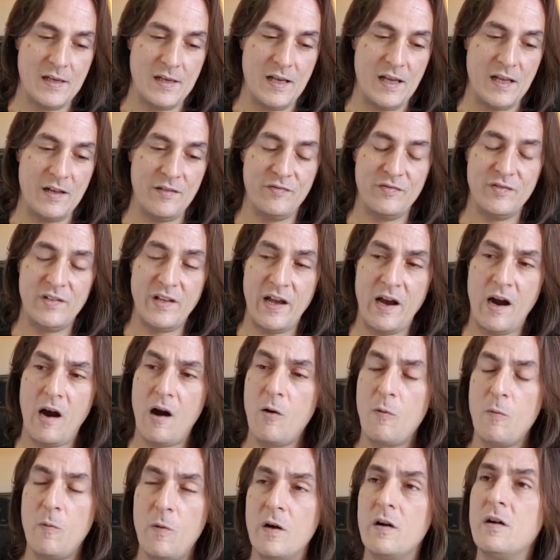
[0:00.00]
And if there
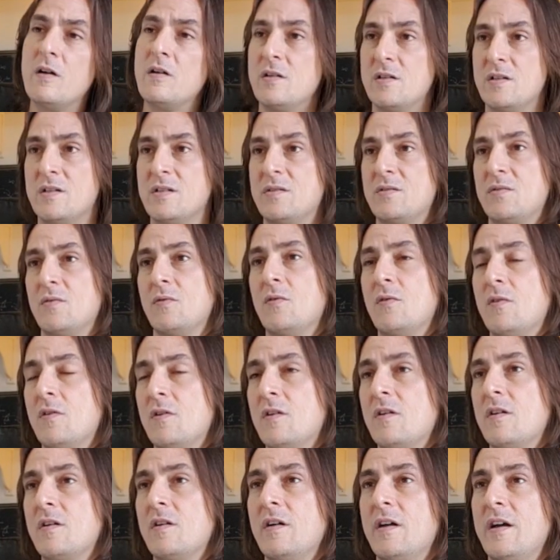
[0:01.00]
are words
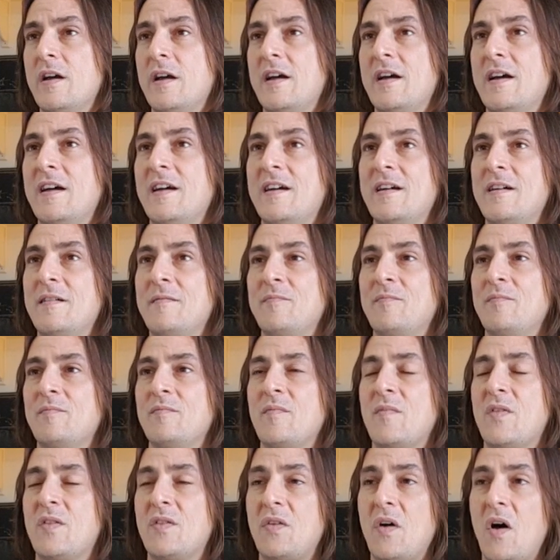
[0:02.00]
or um,
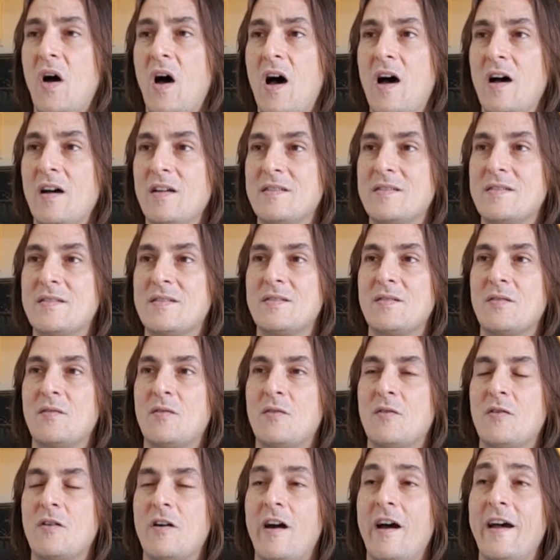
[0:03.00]
thoughts
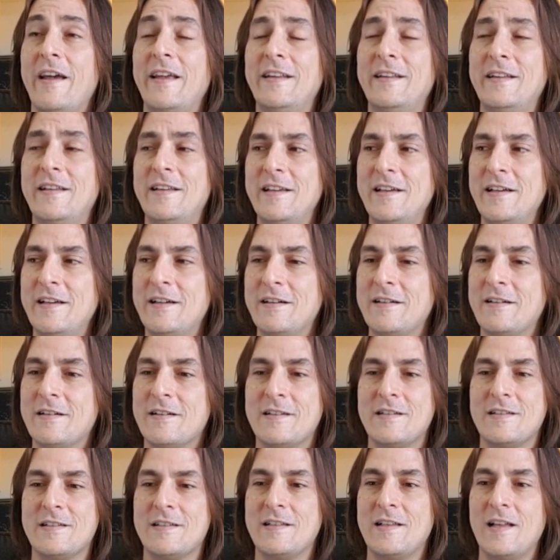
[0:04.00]
or
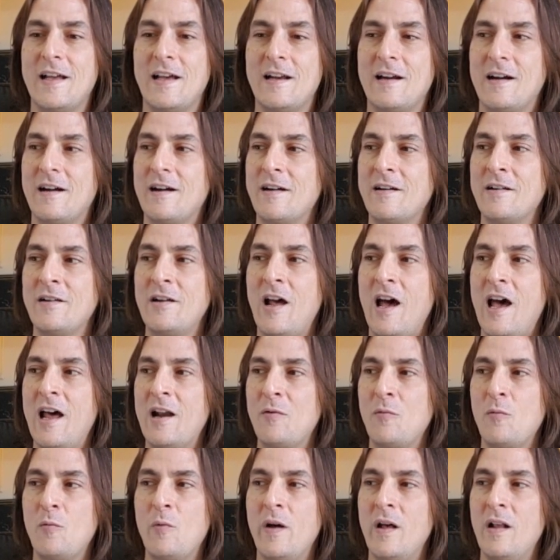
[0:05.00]
ideas that are
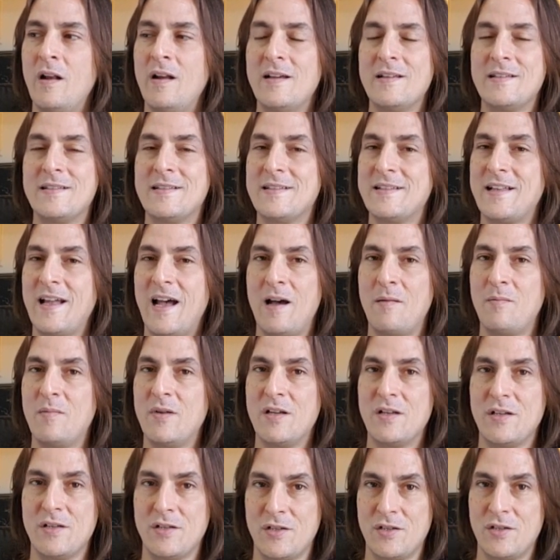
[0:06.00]
not well
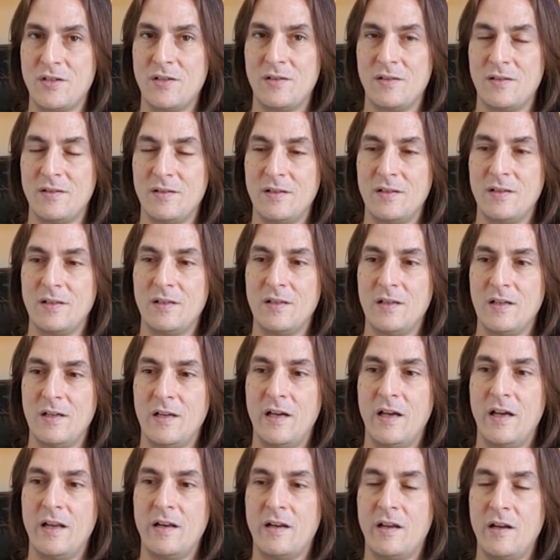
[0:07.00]
established
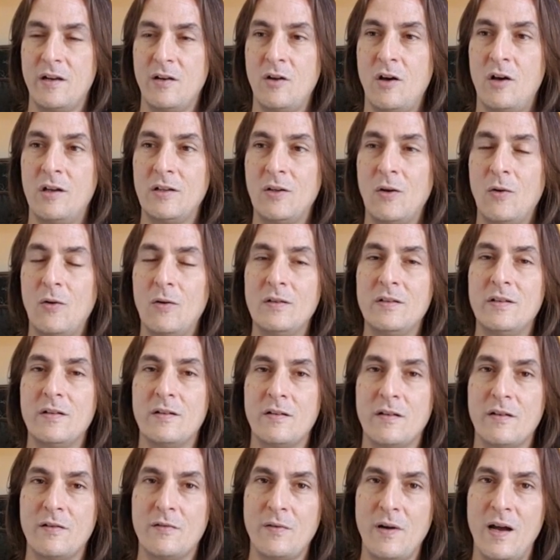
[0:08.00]
and cannot hold
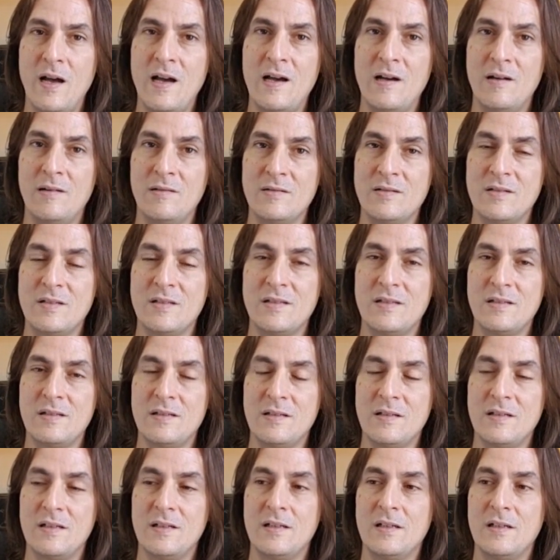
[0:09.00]
their grounds,
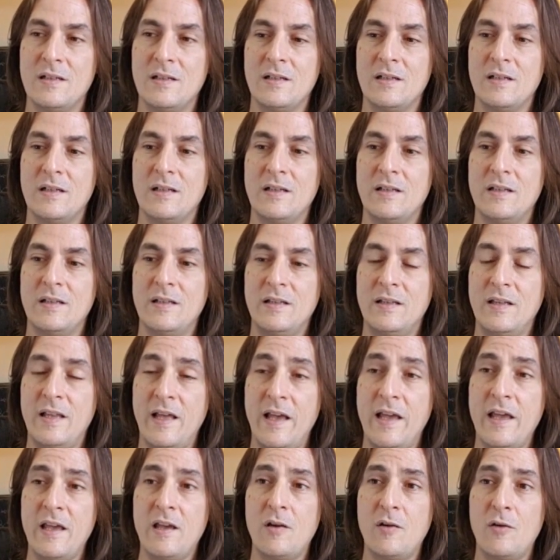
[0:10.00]

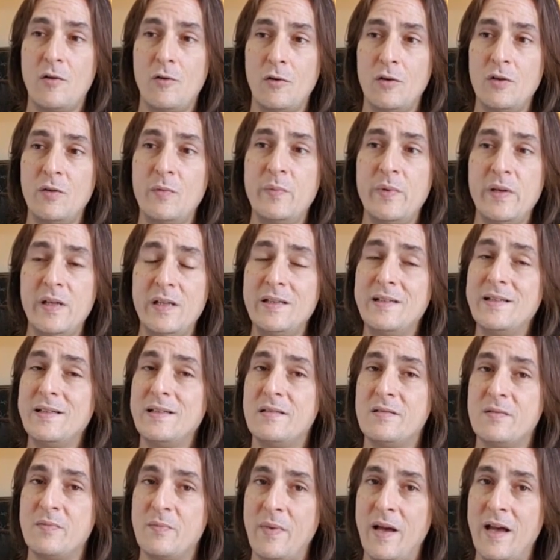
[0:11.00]
they could be
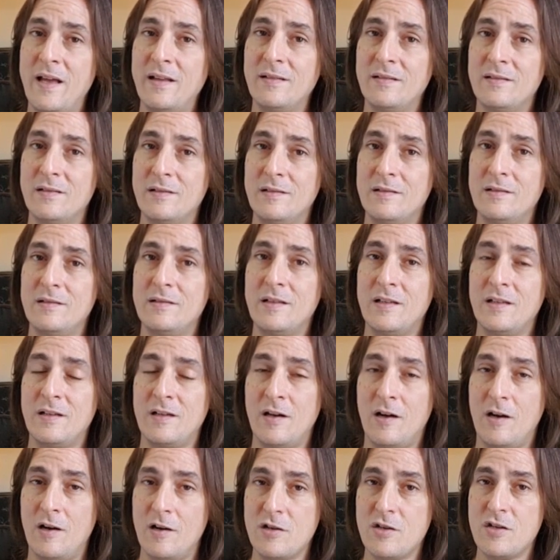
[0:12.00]
dismantled and
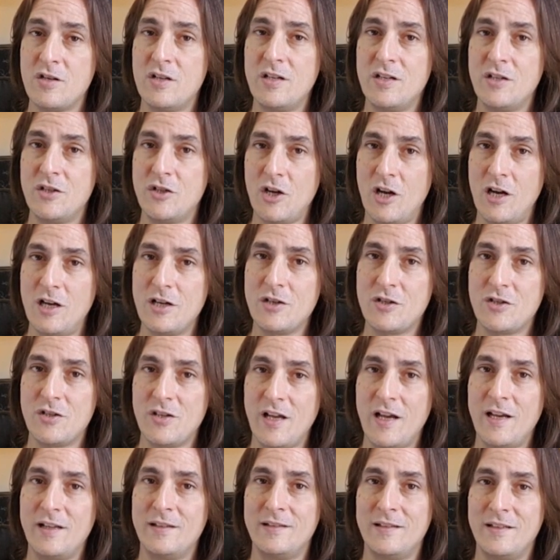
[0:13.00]
harshly judged
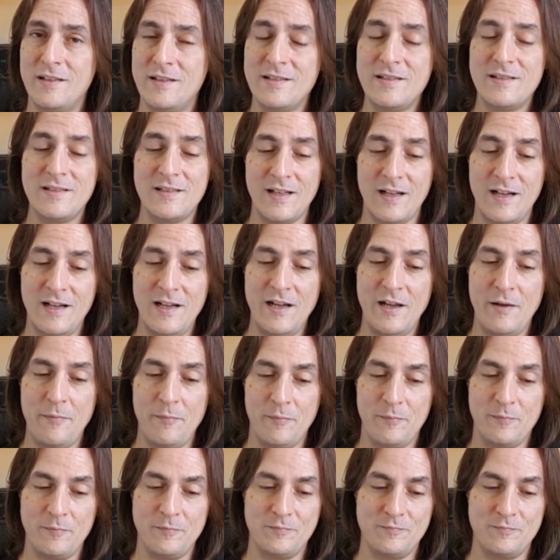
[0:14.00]
at this time.